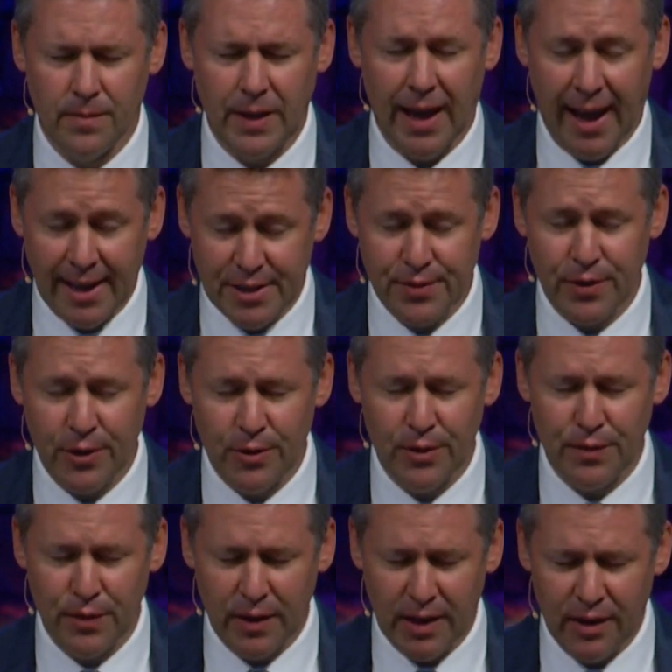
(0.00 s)
I ask for you to
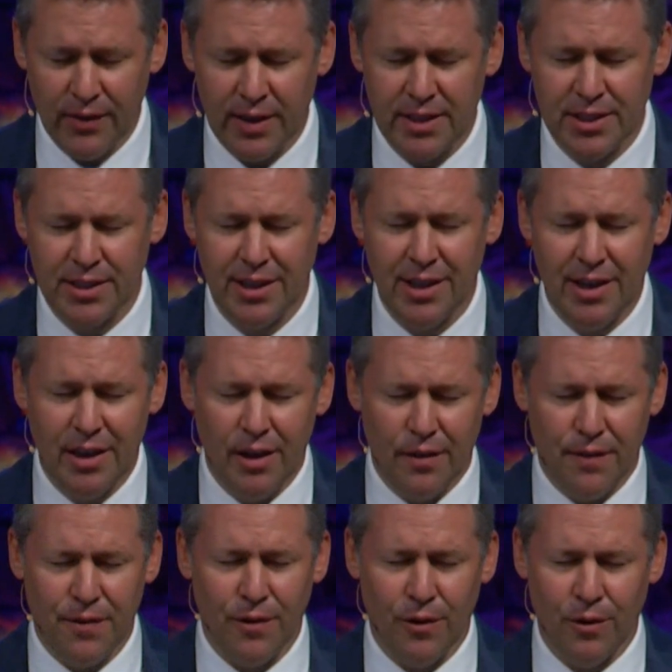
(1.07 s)
forgive us
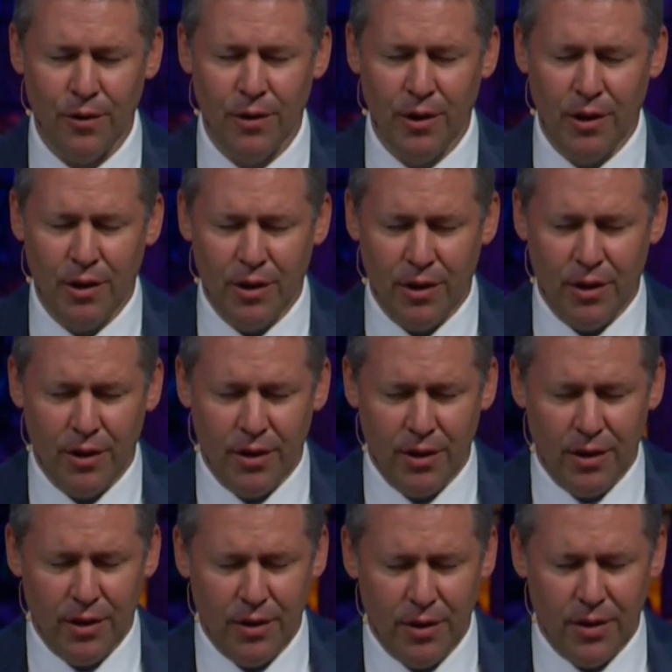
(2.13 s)
for
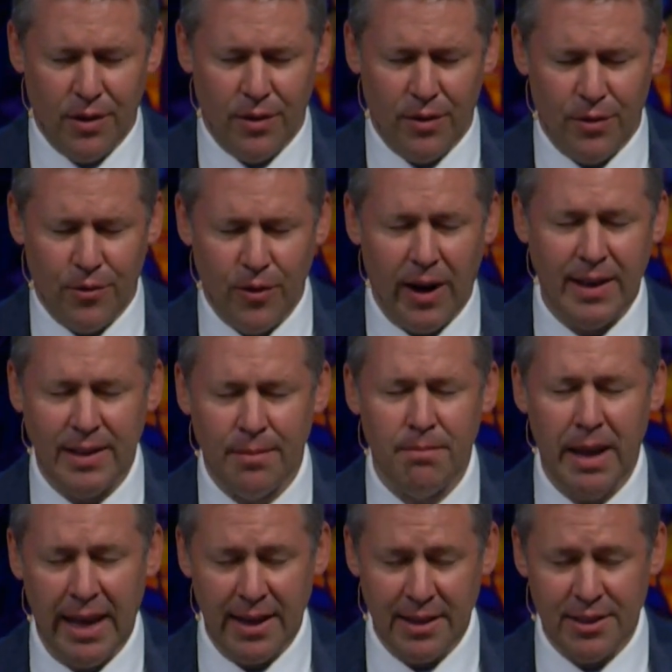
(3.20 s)
trying to
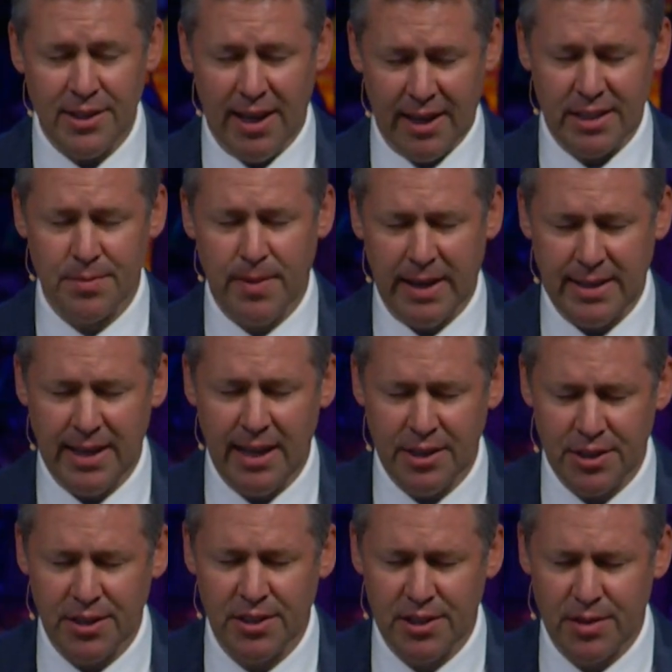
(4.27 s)
manage
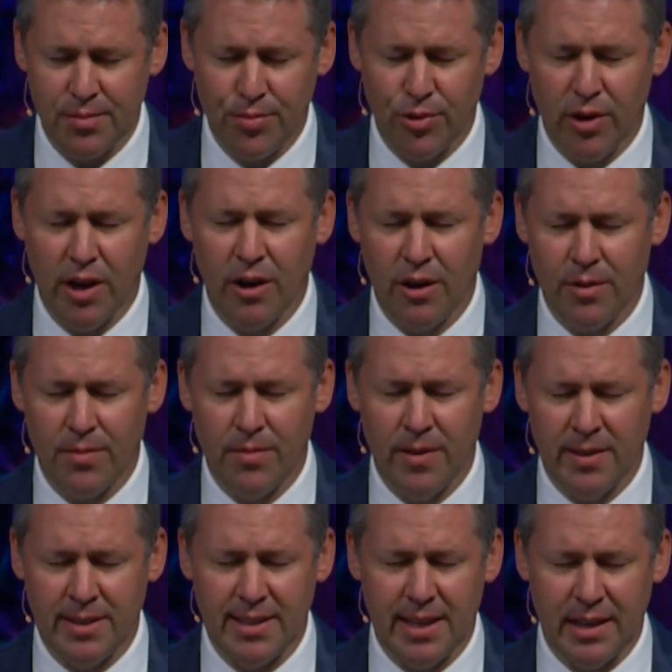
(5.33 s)
expectations in prayer
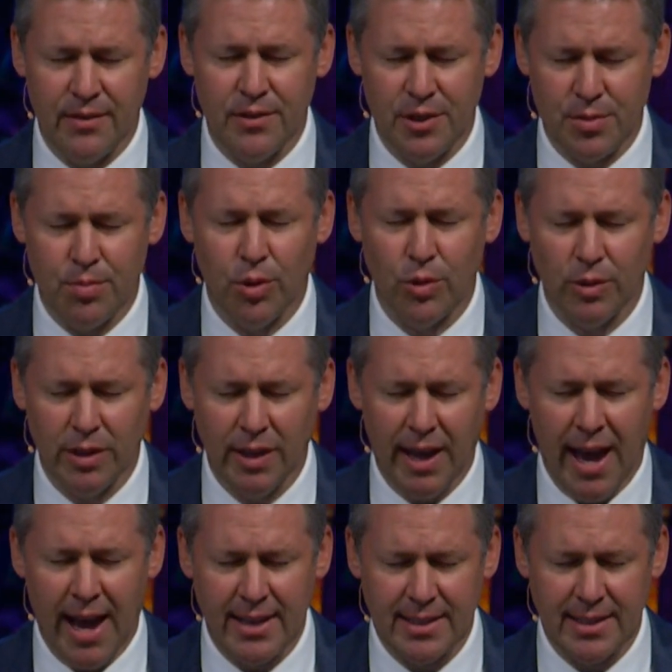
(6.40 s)
instead of just boldly
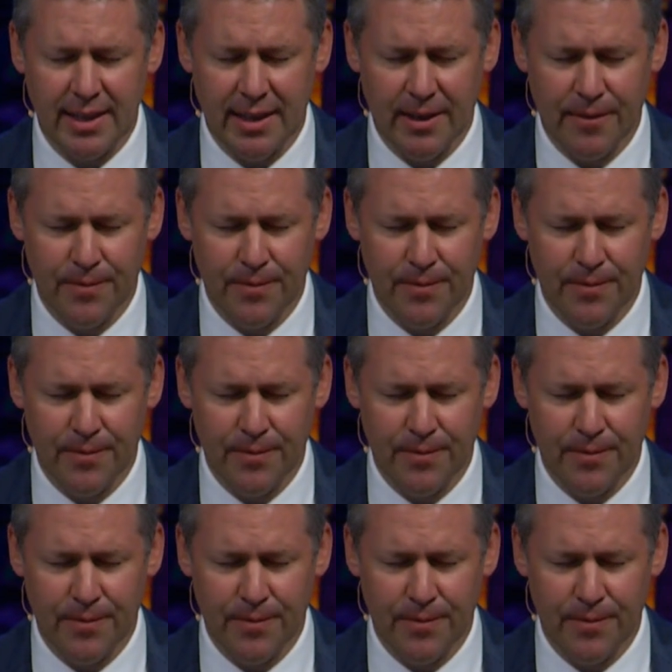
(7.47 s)
asking.